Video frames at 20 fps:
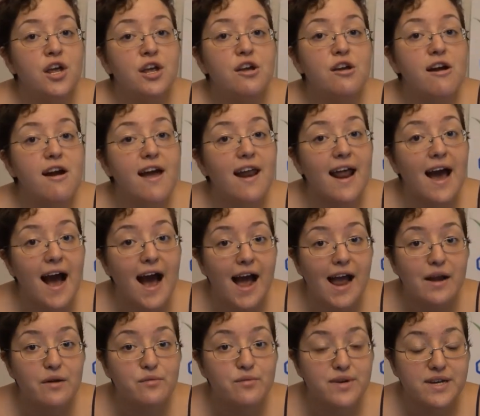you're at
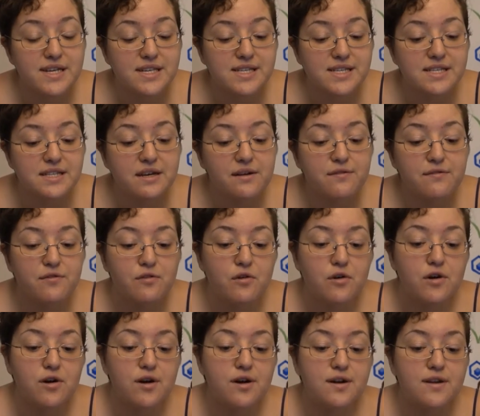high risk
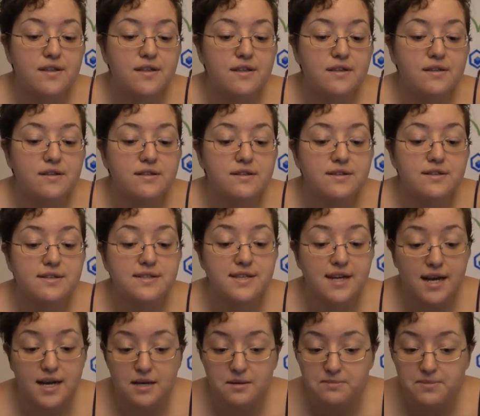for
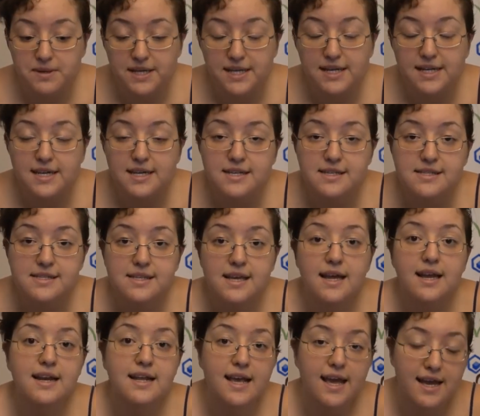diabetes
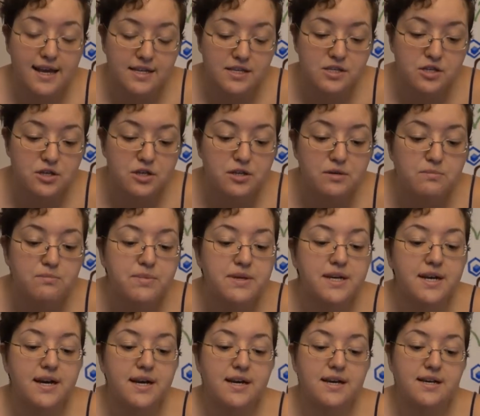and cancer
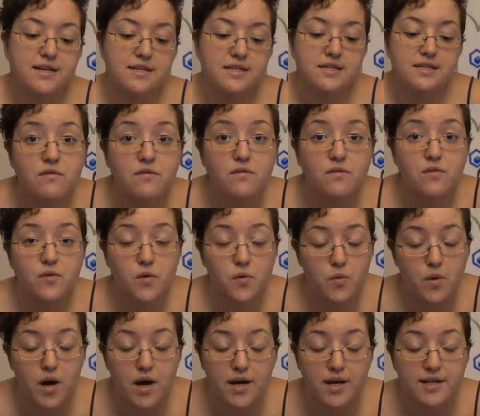because, for
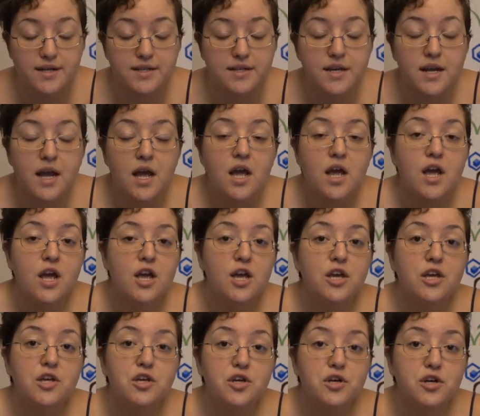one,
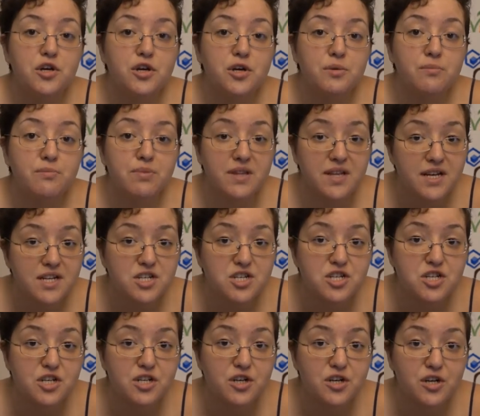your blood
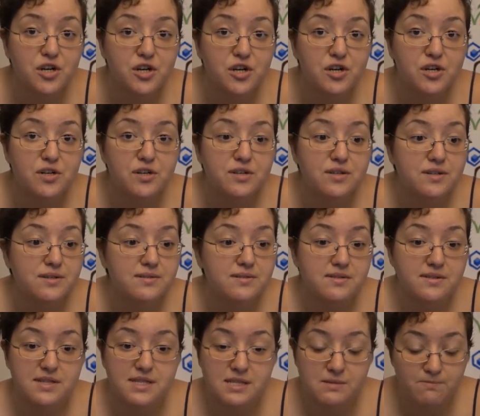sugar
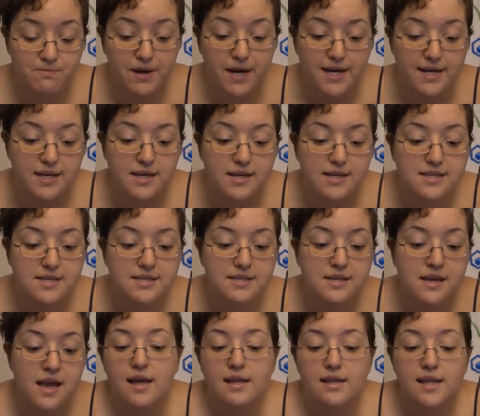spikes.
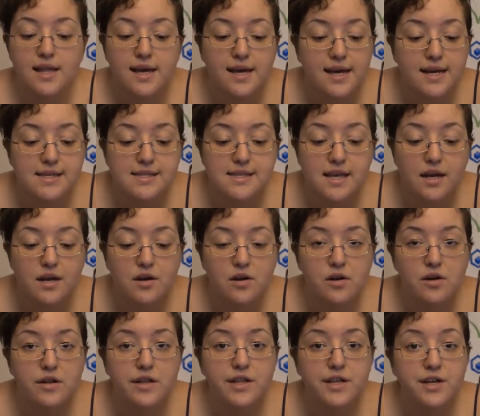And like I said
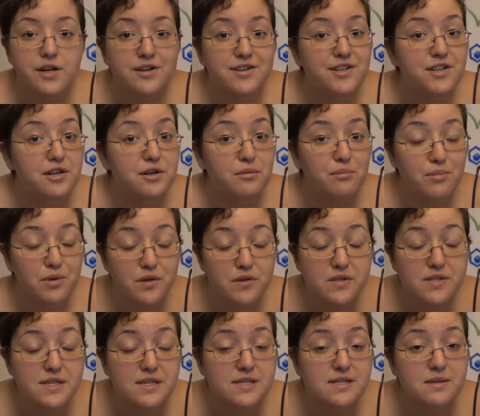earlier, your immune
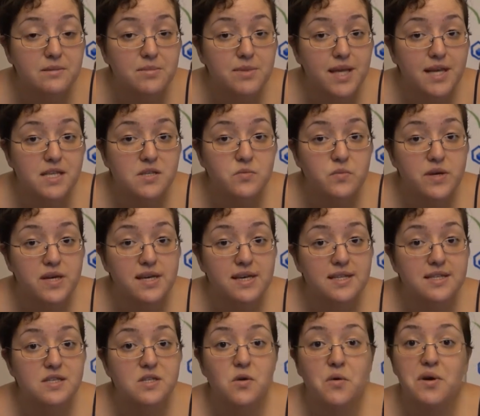system gets
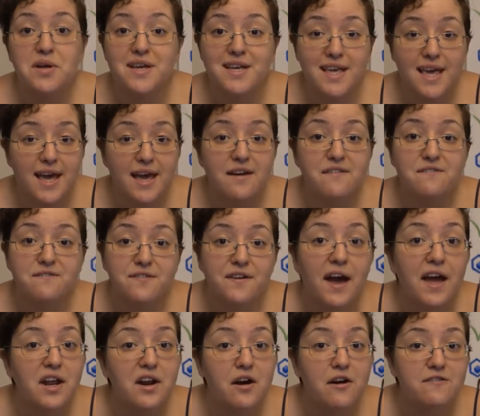weakened, so it can't
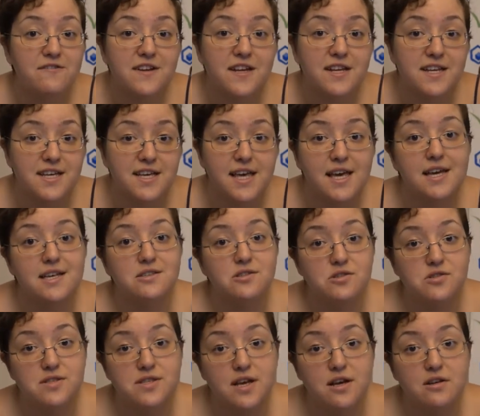fight off any
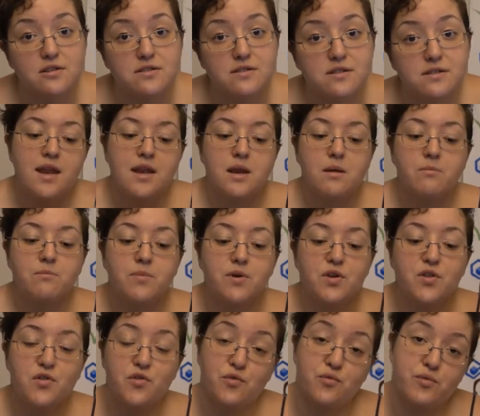cancer cells. Number
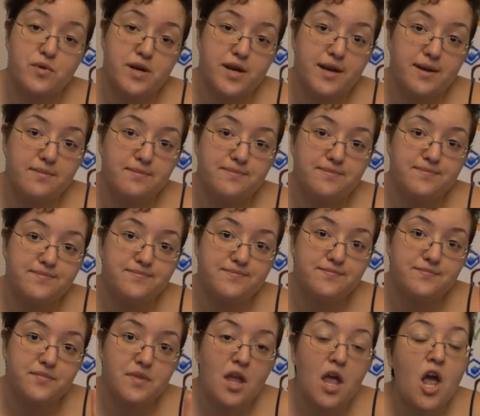three,
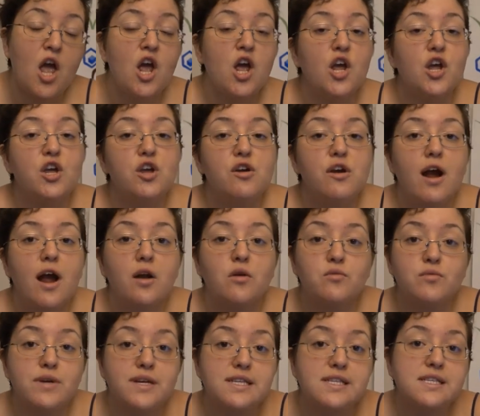you're at
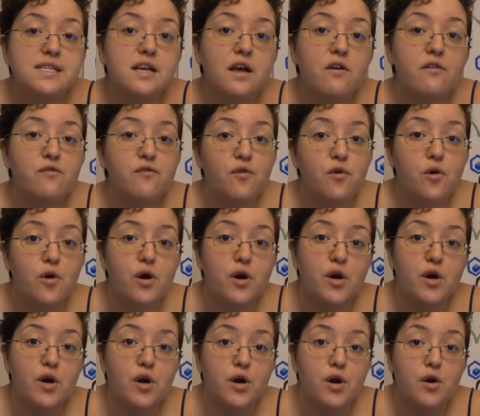risk
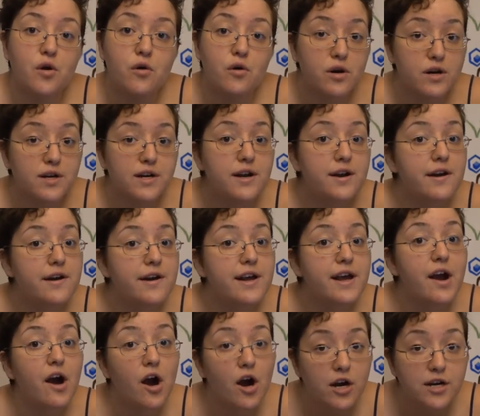for coronary
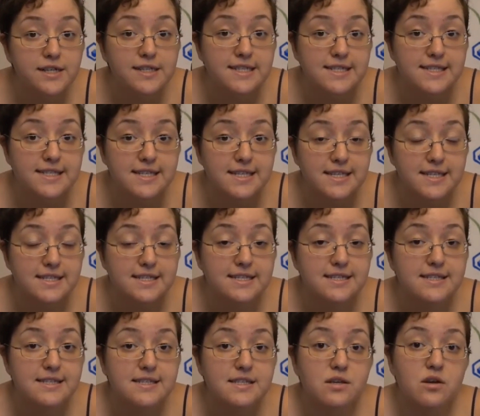heart
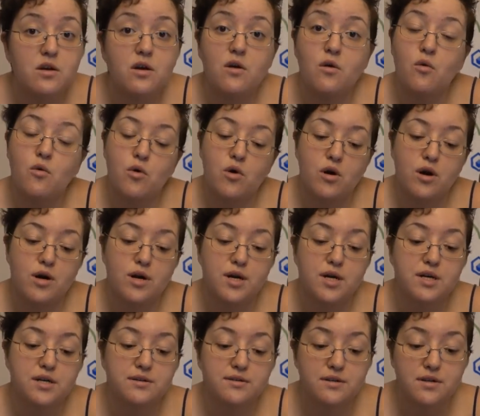disease
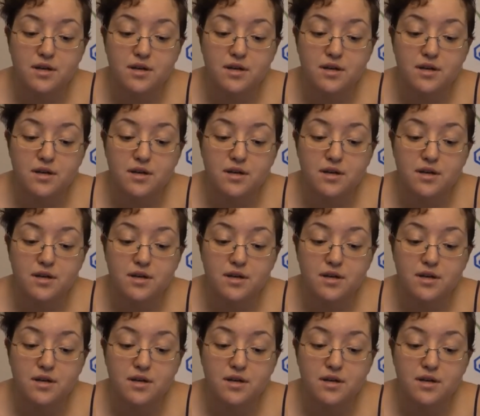or